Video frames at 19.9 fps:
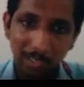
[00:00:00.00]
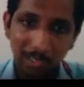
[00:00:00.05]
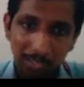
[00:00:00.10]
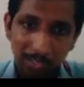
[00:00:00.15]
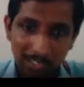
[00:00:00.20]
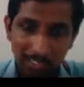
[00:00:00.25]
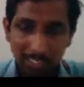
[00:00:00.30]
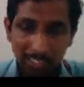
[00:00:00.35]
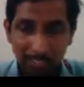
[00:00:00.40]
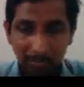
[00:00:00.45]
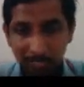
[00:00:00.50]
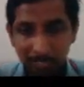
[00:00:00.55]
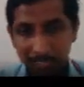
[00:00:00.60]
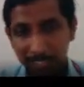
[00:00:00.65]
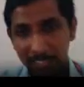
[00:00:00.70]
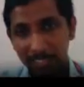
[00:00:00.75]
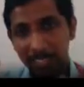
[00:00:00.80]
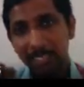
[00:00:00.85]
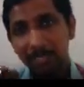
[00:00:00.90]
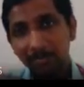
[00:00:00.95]
Torsion is
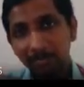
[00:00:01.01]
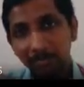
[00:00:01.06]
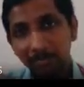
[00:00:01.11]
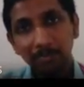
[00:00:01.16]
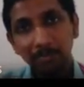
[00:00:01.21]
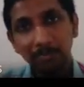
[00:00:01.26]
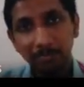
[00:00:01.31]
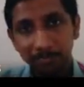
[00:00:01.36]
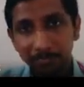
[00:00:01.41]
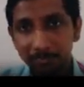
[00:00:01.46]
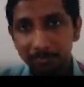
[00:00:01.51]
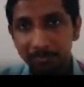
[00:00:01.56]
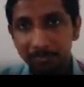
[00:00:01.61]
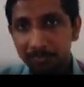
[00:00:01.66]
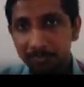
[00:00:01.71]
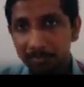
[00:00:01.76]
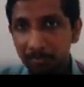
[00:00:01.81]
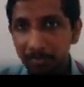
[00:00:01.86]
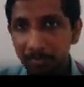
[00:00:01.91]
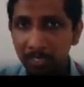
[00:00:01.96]
basically
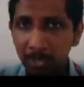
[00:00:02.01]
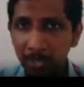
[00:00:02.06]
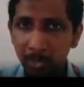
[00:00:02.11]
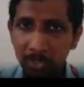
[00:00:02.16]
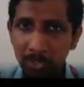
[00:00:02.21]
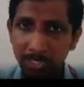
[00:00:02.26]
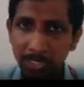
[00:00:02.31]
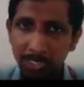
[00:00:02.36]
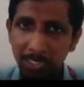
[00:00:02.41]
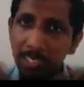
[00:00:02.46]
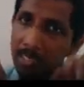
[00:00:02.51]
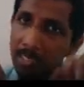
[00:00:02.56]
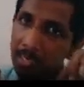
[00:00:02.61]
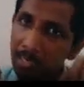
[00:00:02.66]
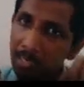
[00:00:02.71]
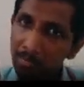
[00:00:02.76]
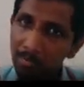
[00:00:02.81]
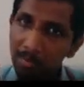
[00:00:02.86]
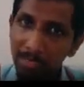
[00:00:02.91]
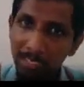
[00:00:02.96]
twisting,
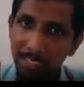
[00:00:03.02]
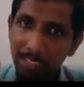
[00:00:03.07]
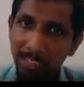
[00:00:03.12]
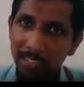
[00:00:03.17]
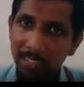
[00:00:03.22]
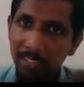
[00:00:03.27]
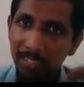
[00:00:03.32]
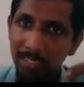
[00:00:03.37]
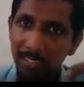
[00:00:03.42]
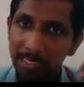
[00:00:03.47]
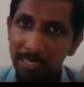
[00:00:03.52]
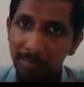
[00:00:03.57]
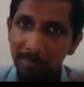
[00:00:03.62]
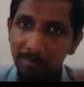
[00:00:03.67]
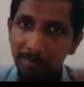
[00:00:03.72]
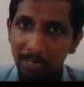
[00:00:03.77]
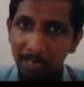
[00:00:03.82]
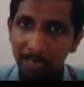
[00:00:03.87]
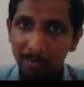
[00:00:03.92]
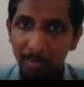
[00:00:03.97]
whereas in
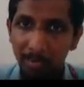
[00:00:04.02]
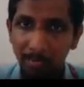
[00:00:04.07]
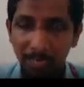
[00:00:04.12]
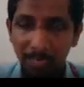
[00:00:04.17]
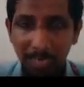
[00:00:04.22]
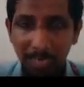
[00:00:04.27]
bending moment